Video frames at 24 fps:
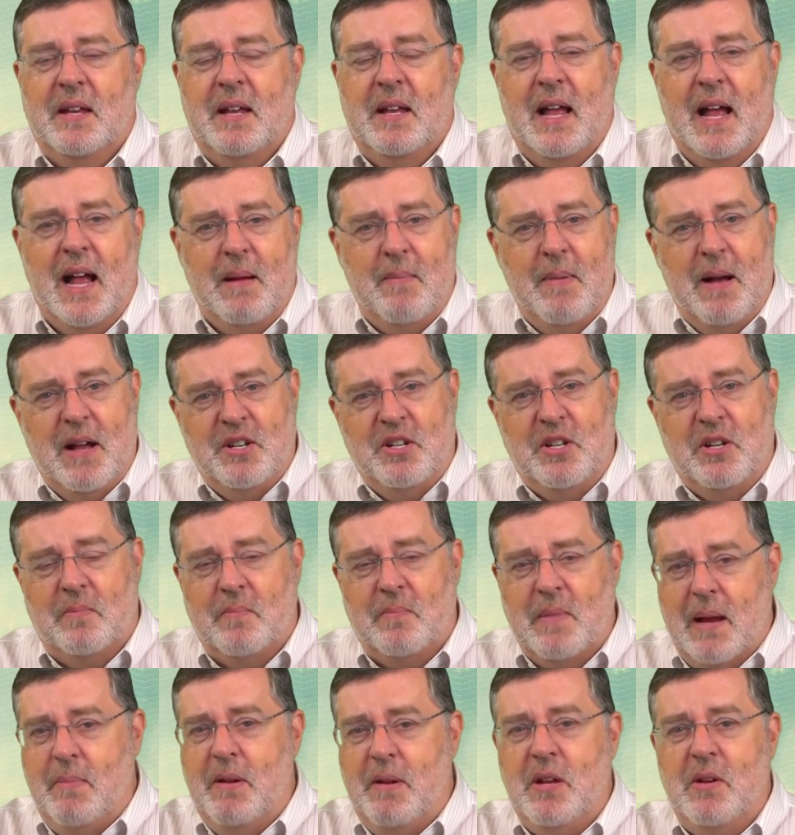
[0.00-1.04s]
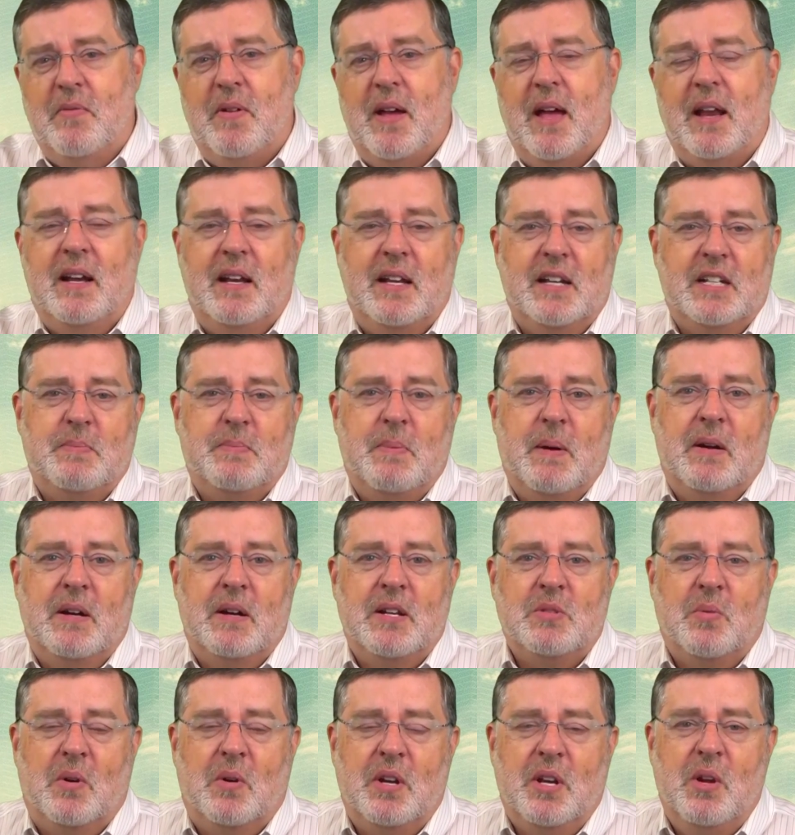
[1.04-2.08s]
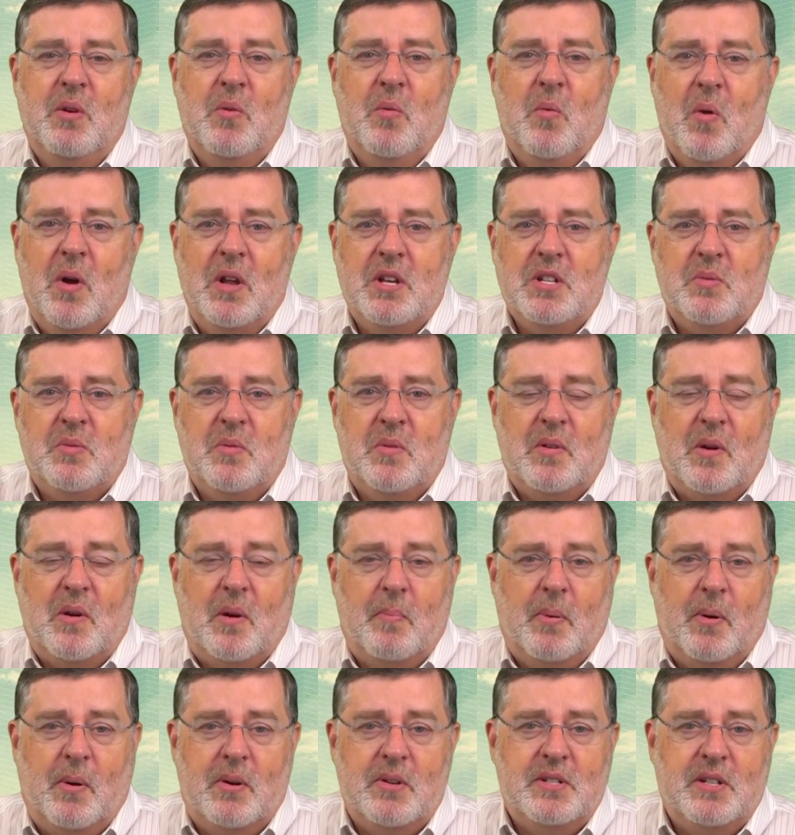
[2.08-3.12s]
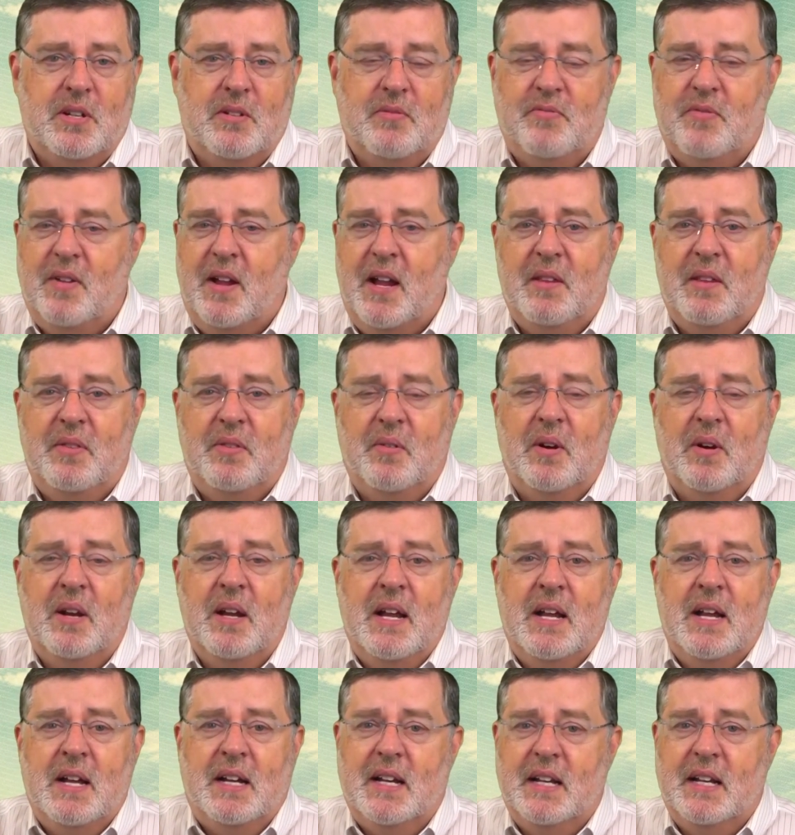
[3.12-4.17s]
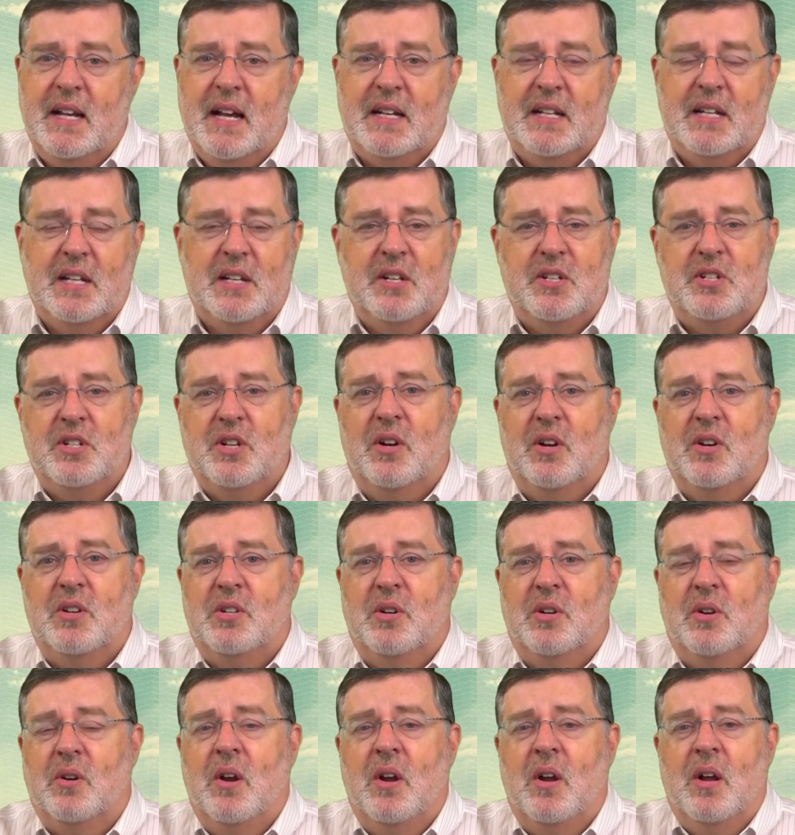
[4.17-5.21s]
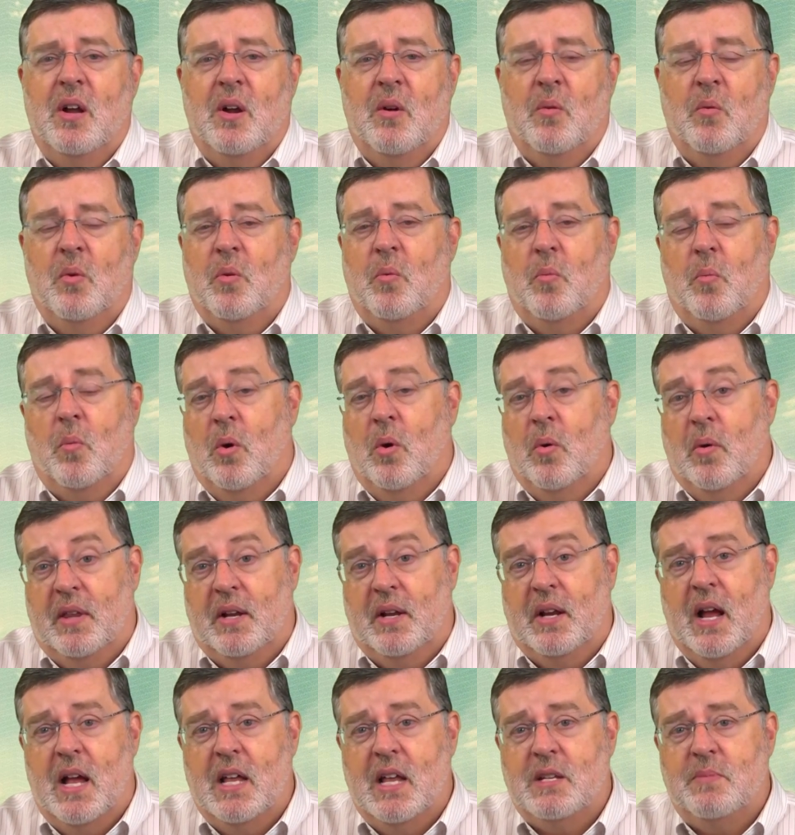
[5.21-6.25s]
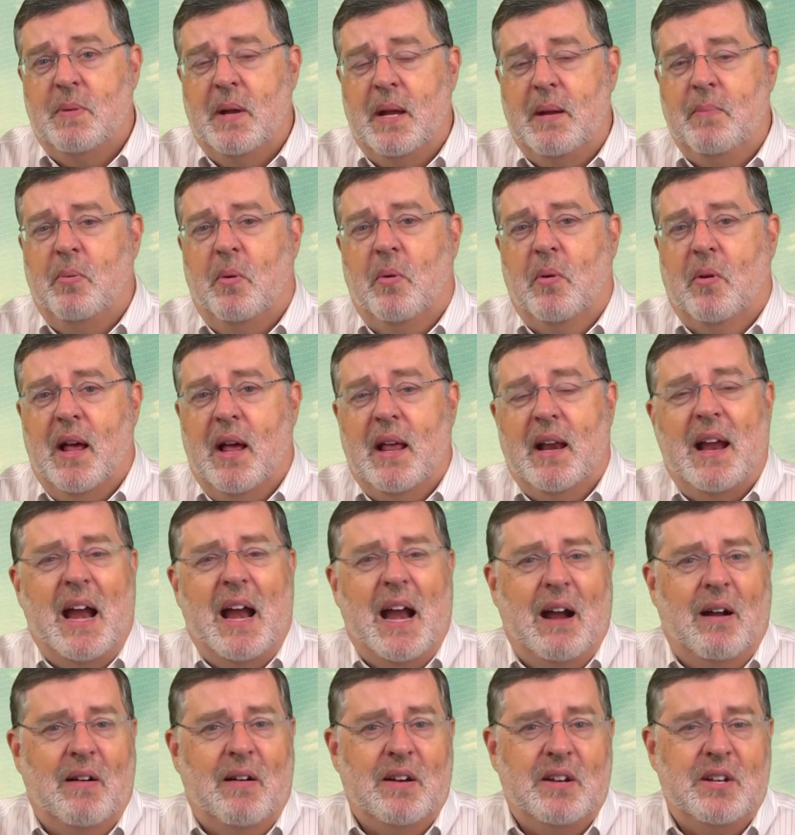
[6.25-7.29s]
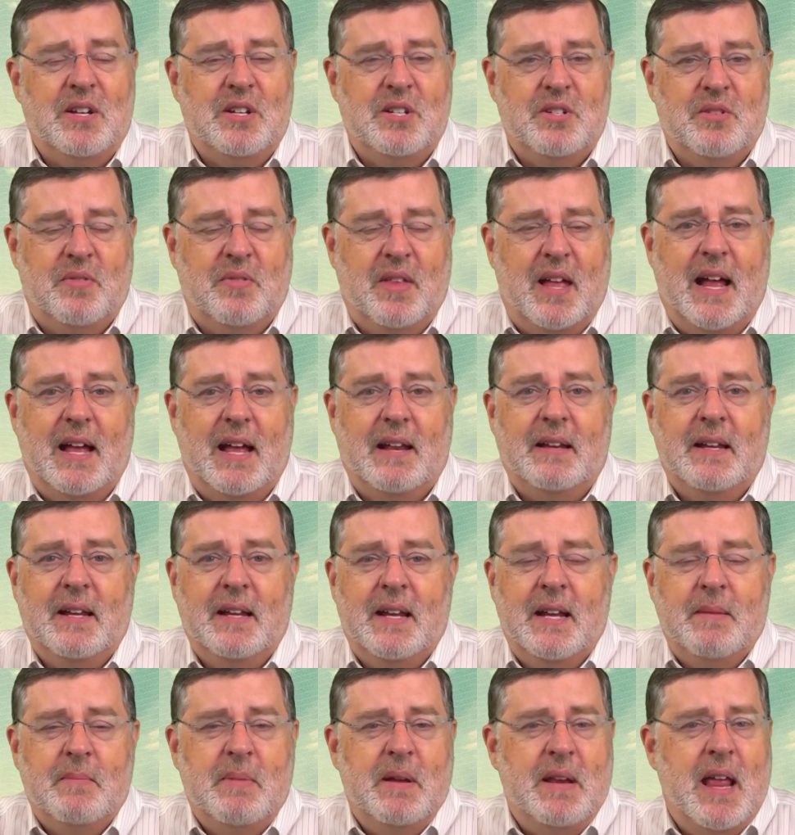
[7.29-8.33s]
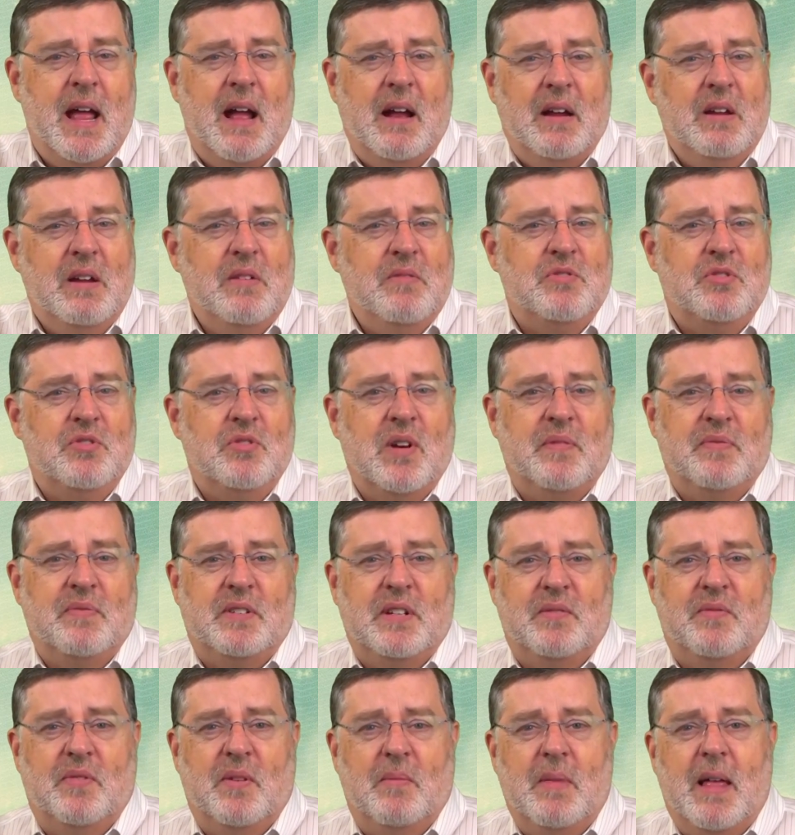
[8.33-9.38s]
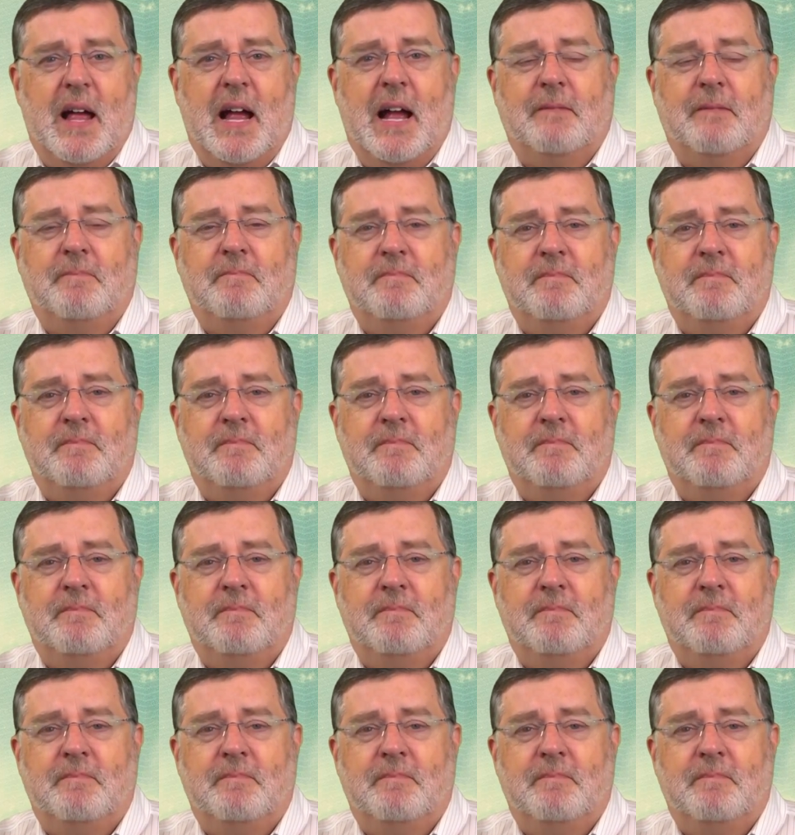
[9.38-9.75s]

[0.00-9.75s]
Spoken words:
How about you? Maybe you've had an experience where you once were a person of faith or connected to church or were with God's people or had a heritage of that, but now you've drifted from that.